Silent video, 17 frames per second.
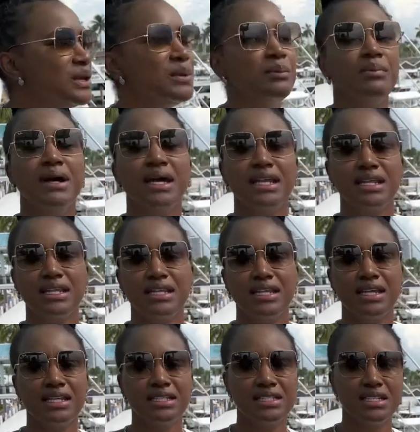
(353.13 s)
But
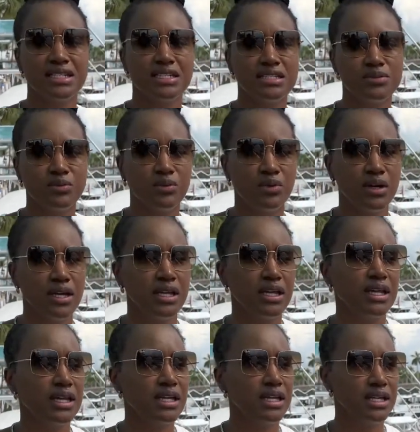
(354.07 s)
this is what
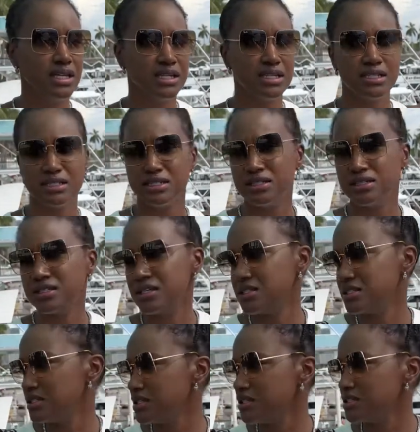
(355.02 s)
it is.
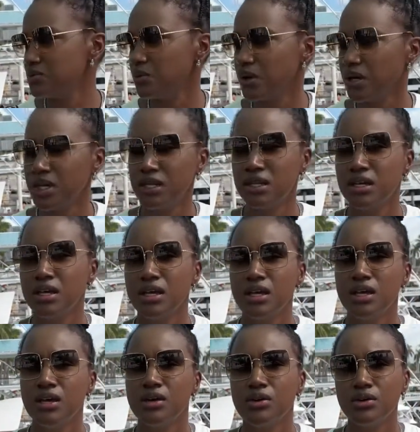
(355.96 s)
This is what
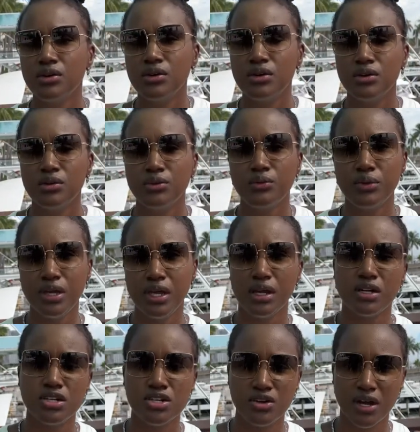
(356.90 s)
we
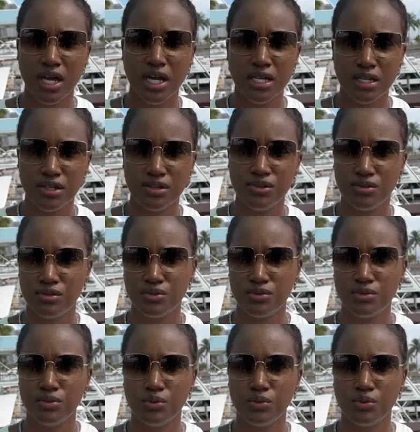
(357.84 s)
are trying to do.